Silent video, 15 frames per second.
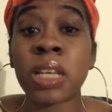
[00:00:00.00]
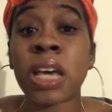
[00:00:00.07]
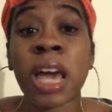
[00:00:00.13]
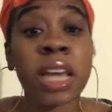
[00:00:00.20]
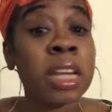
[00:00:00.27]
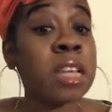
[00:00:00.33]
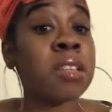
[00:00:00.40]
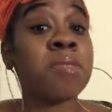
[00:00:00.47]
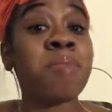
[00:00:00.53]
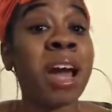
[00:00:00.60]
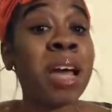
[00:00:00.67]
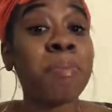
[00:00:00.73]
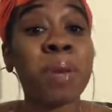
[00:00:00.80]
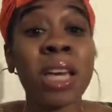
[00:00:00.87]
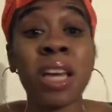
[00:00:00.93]
And it
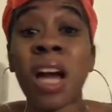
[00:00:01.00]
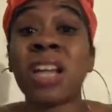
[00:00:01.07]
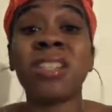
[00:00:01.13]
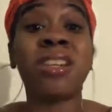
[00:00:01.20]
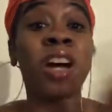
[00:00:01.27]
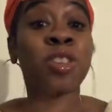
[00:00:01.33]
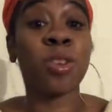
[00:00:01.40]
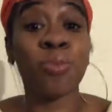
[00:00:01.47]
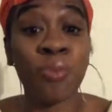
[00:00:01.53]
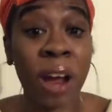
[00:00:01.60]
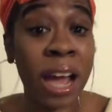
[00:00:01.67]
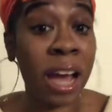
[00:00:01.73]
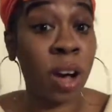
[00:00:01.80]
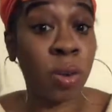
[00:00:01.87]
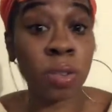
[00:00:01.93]
might be another
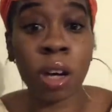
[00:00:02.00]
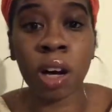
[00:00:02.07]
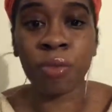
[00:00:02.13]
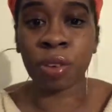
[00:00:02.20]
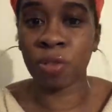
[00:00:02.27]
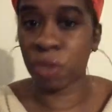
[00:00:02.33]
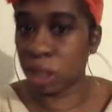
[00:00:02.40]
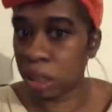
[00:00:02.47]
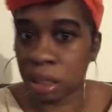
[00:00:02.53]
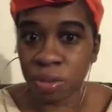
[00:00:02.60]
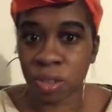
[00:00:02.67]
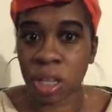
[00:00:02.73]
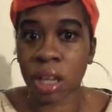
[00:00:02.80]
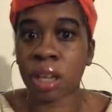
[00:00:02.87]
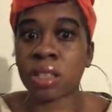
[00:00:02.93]
round of a relief
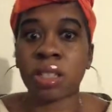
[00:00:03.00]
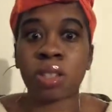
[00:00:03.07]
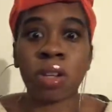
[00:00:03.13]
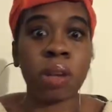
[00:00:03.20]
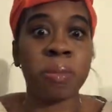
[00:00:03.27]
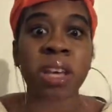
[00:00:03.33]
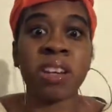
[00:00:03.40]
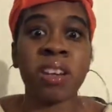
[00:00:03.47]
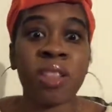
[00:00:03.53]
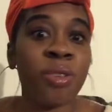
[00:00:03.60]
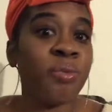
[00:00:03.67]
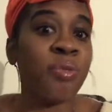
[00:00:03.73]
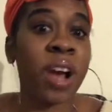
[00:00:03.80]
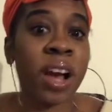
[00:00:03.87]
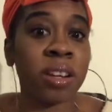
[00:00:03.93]
check, because it's going to be another
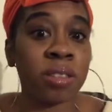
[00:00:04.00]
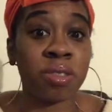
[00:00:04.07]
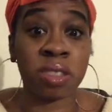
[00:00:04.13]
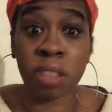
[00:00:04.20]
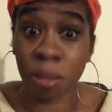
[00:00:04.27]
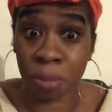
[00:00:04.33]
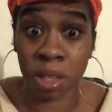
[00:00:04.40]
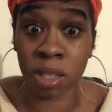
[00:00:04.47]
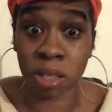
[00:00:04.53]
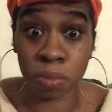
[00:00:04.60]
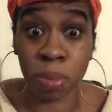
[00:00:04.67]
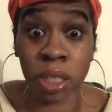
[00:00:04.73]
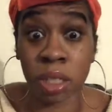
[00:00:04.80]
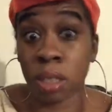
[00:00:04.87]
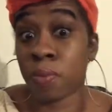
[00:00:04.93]
round of stimulus
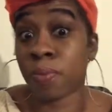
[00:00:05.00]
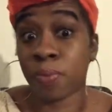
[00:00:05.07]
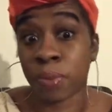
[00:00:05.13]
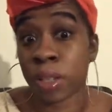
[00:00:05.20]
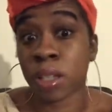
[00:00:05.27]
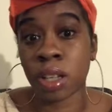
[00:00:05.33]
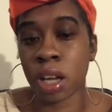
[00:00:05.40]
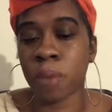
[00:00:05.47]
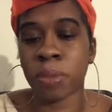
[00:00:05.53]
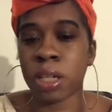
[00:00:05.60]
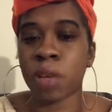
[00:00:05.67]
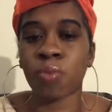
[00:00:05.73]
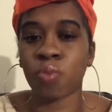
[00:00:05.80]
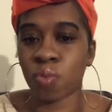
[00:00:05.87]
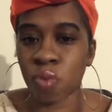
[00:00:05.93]
money coming
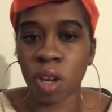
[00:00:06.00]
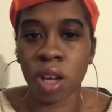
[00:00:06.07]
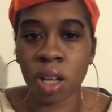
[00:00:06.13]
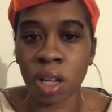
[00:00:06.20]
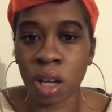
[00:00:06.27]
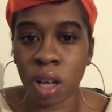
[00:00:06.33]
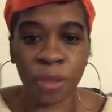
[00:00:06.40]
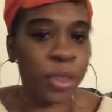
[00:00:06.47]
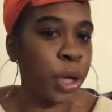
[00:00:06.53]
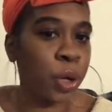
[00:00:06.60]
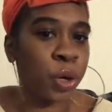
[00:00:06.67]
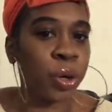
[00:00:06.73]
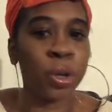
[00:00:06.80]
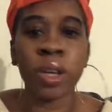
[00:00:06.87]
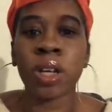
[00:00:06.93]
up. A
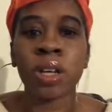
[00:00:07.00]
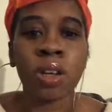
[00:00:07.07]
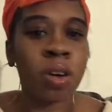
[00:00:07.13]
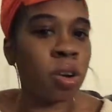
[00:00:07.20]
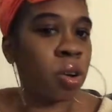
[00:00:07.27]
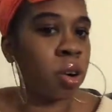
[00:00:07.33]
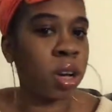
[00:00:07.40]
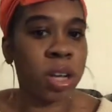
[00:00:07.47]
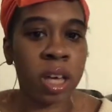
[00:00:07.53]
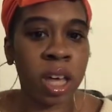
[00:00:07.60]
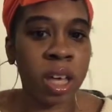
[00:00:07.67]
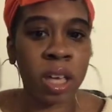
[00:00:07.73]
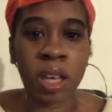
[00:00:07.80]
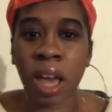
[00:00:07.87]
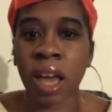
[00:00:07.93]
theater or
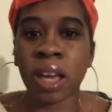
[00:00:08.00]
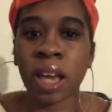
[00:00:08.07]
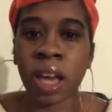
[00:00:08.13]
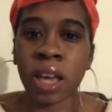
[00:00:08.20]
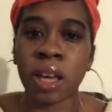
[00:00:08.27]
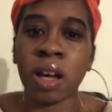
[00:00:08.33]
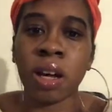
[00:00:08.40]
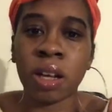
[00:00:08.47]
a